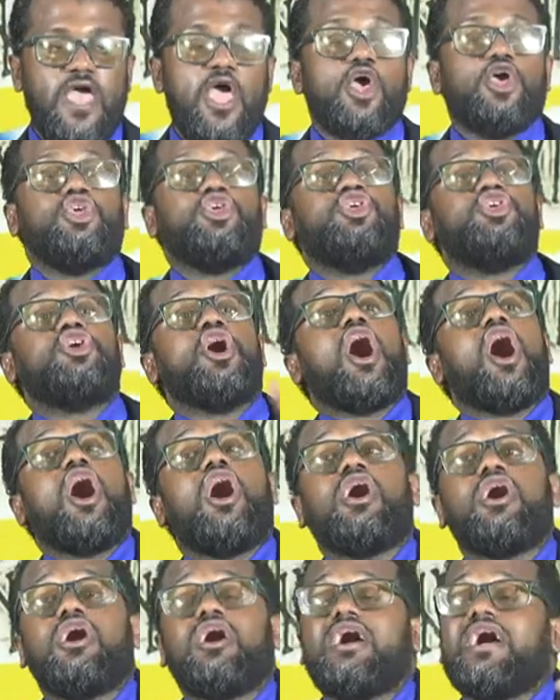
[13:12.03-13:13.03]

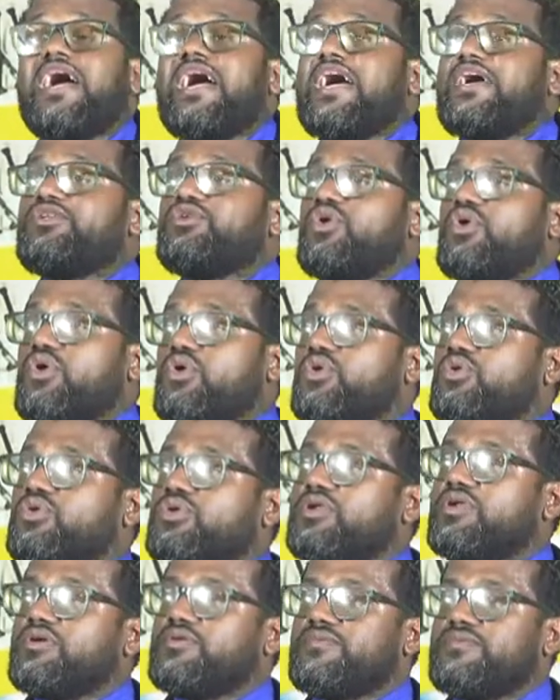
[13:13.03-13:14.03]
Young and old.
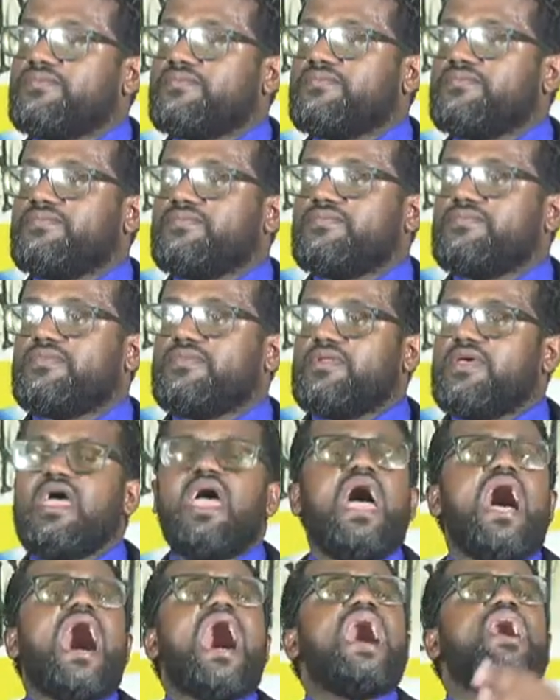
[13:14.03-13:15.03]

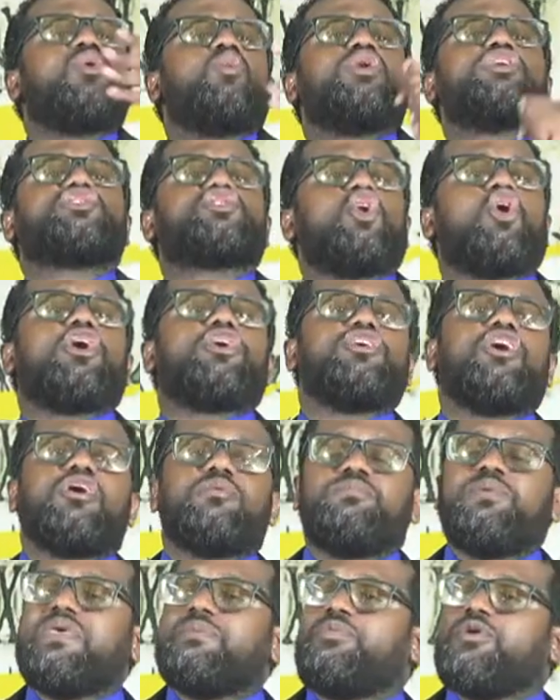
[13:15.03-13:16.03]
I wish our young
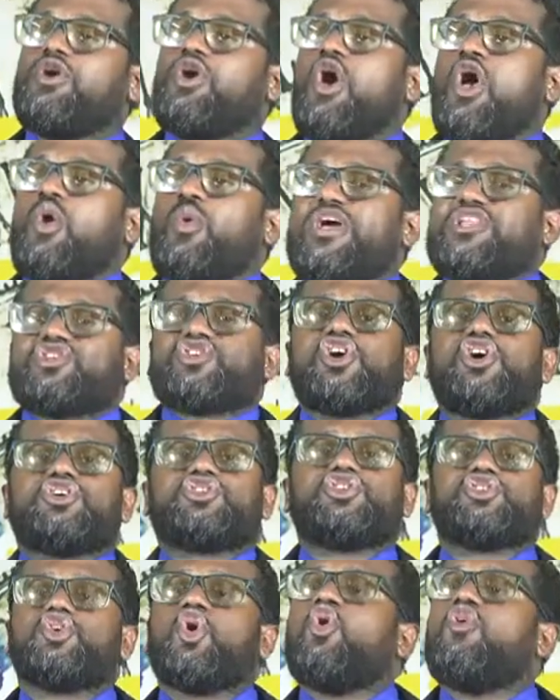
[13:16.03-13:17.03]
people, when
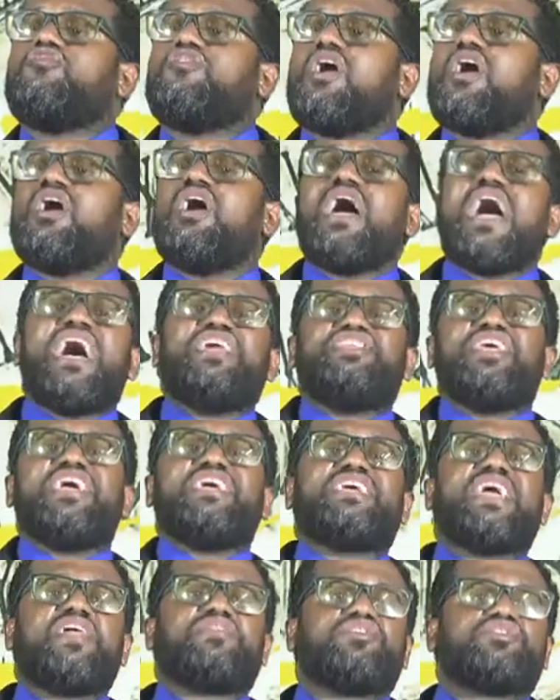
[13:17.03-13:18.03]
church is over and they
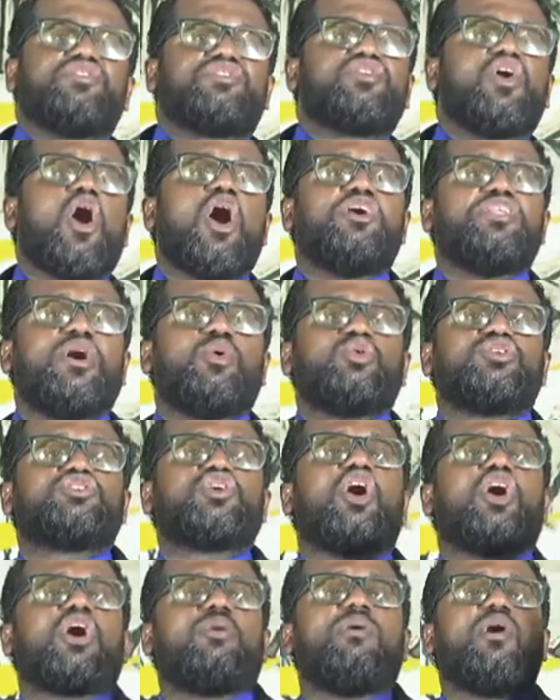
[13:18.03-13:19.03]
gather to talk, they would
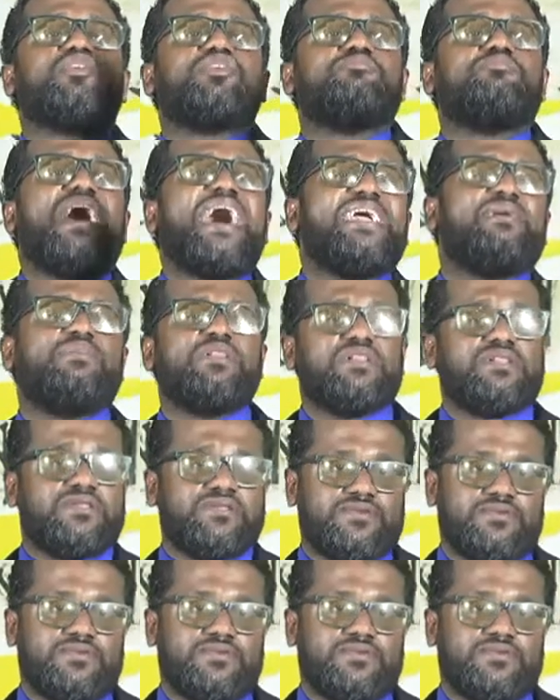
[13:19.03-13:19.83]
talk about the Bible.